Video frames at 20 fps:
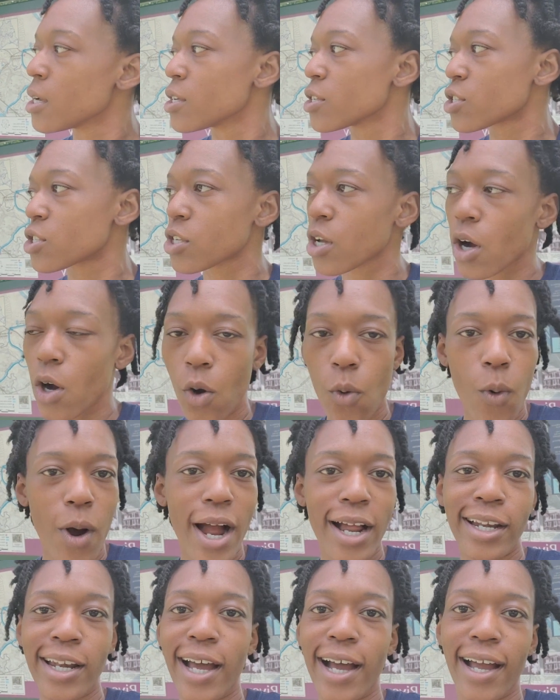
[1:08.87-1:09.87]
So
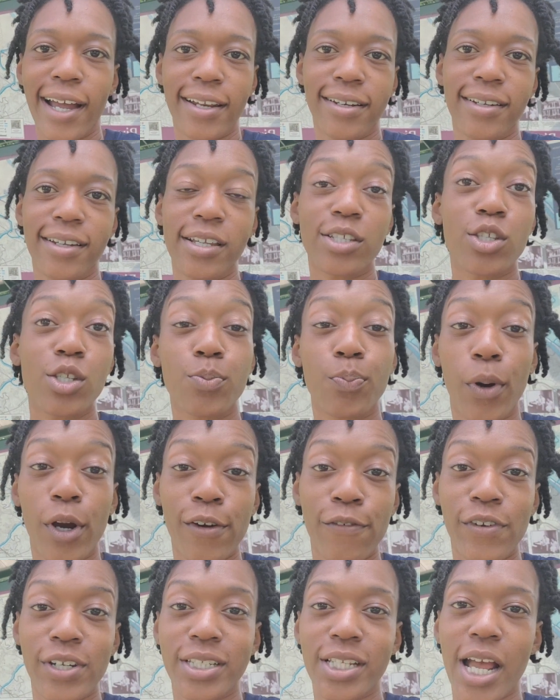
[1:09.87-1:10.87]
why not? This is
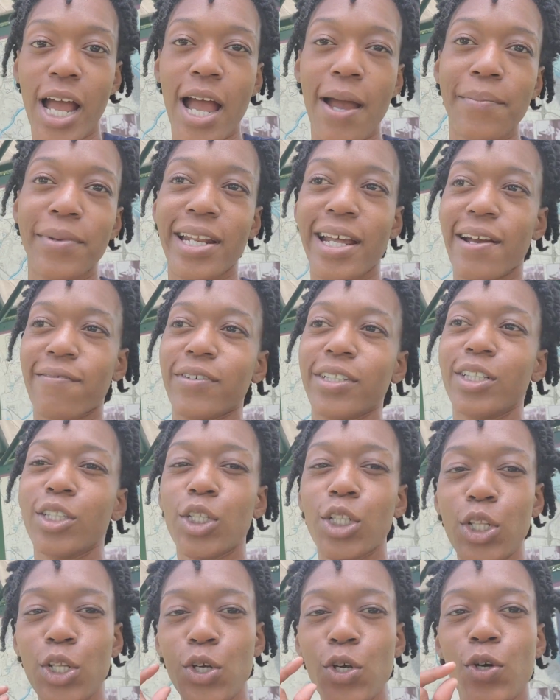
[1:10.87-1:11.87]
perfect time, and I have a
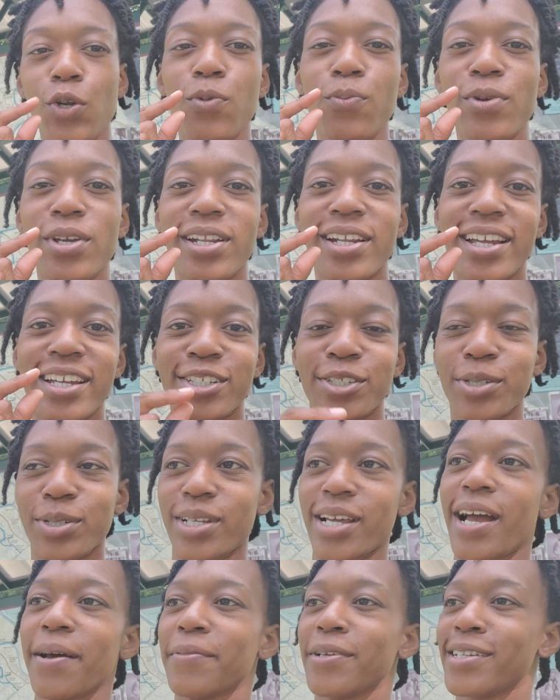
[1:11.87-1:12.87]
little bit of extra
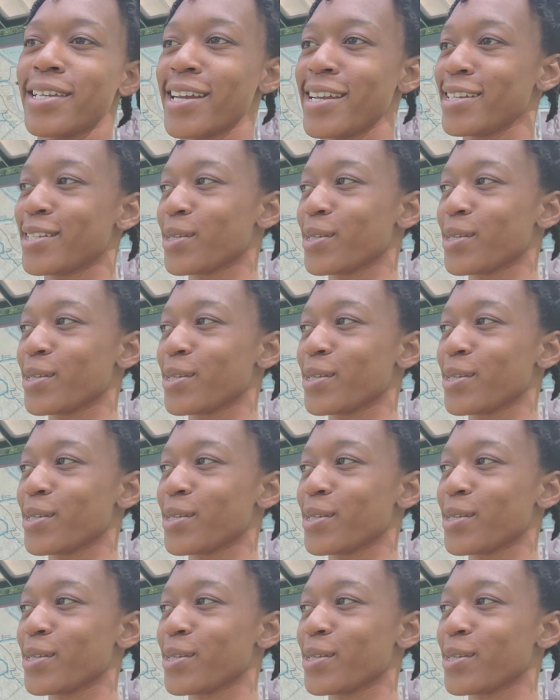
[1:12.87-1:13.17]
time today.